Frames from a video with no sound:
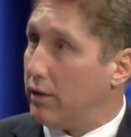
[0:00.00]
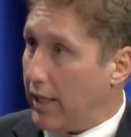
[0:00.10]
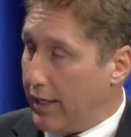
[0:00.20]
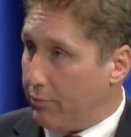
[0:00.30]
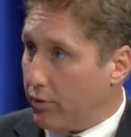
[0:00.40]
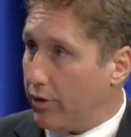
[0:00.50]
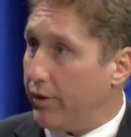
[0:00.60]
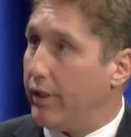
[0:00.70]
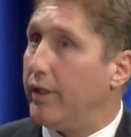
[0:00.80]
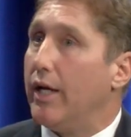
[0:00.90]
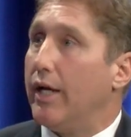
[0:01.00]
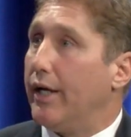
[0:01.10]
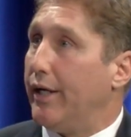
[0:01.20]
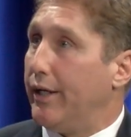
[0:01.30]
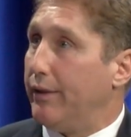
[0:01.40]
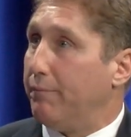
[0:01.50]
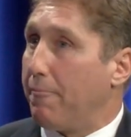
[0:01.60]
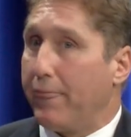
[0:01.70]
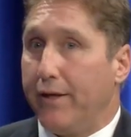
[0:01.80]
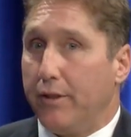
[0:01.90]
library, yeah.
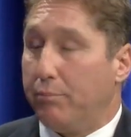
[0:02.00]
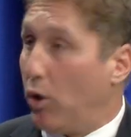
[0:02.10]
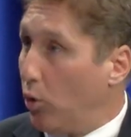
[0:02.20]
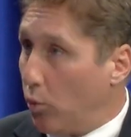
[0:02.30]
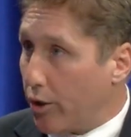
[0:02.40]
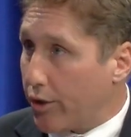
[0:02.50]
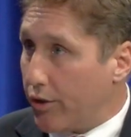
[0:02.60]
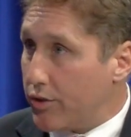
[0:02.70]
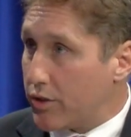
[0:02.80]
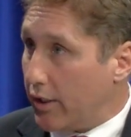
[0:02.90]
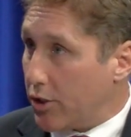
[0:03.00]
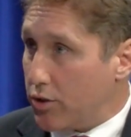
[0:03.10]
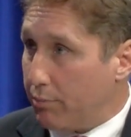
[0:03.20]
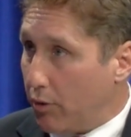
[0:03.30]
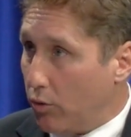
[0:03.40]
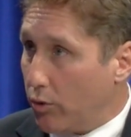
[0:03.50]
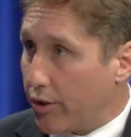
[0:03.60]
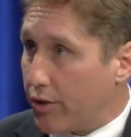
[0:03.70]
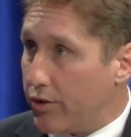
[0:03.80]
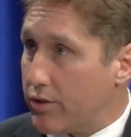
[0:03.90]
um, poll workers, election poll
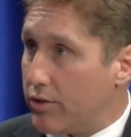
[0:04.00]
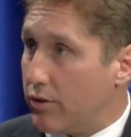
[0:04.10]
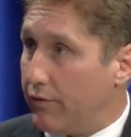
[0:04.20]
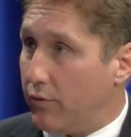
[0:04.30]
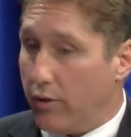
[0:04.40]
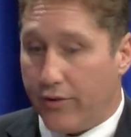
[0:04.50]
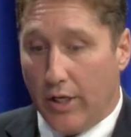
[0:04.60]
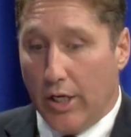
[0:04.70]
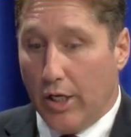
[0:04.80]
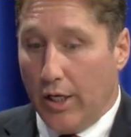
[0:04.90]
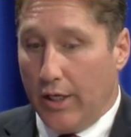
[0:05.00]
workers, and mm. so hmm. forth.